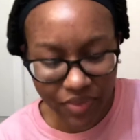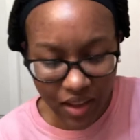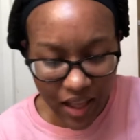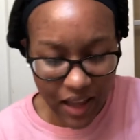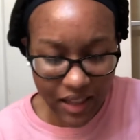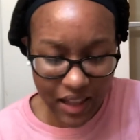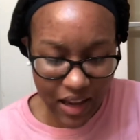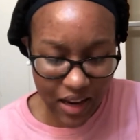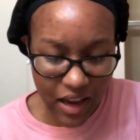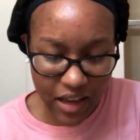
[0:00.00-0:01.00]
like
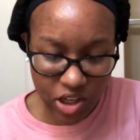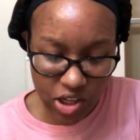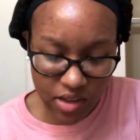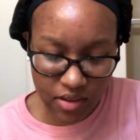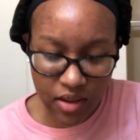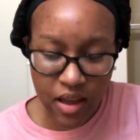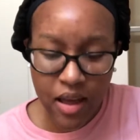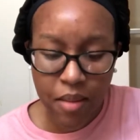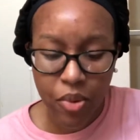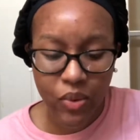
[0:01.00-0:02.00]
laid edges.
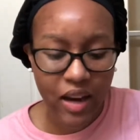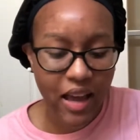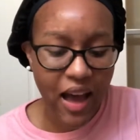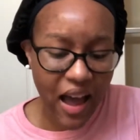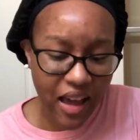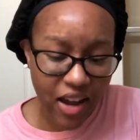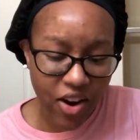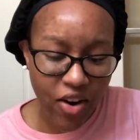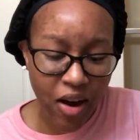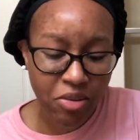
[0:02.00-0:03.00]
But when they got
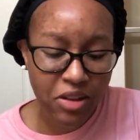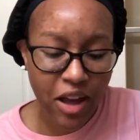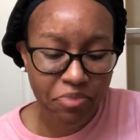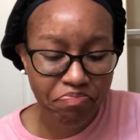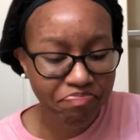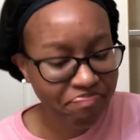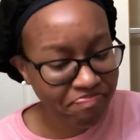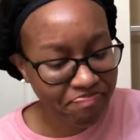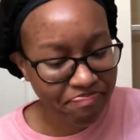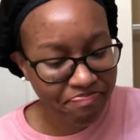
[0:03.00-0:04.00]
here, I was like,
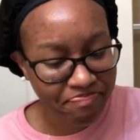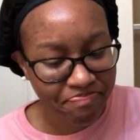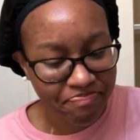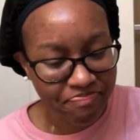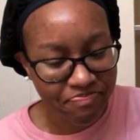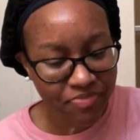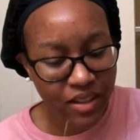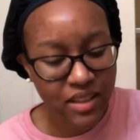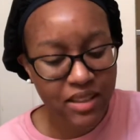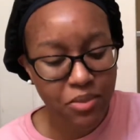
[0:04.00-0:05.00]

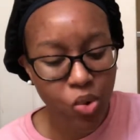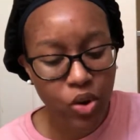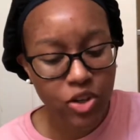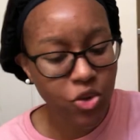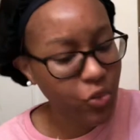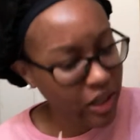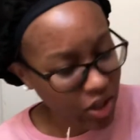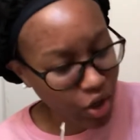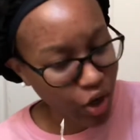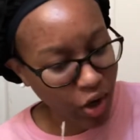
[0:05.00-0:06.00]
this is more
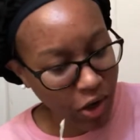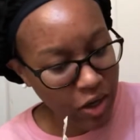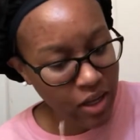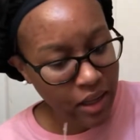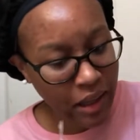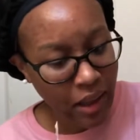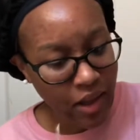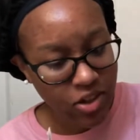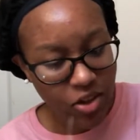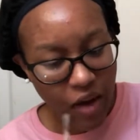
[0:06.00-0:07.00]
sweetener.
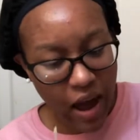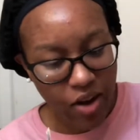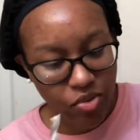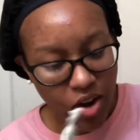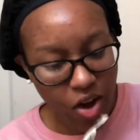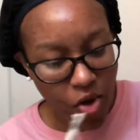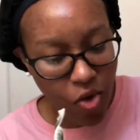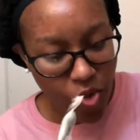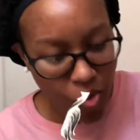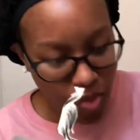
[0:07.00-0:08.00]
So I don't know